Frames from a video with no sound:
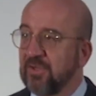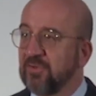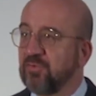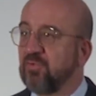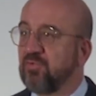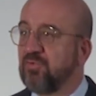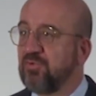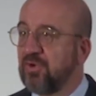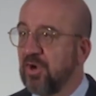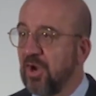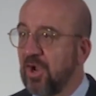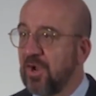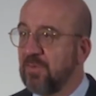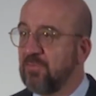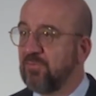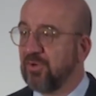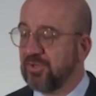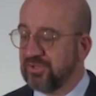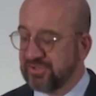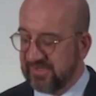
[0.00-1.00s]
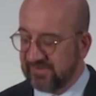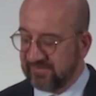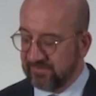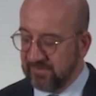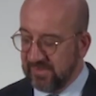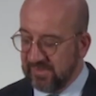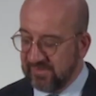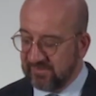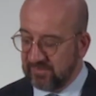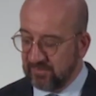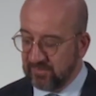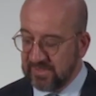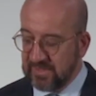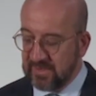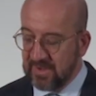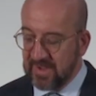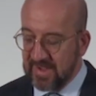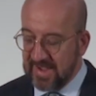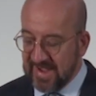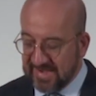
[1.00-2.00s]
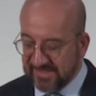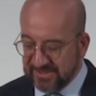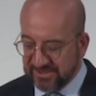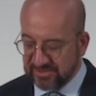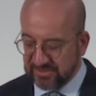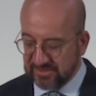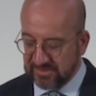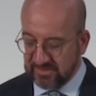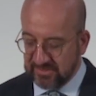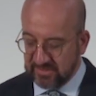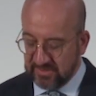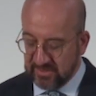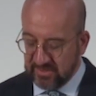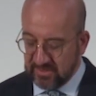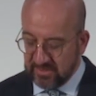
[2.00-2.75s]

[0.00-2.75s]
to curb Russia's military action.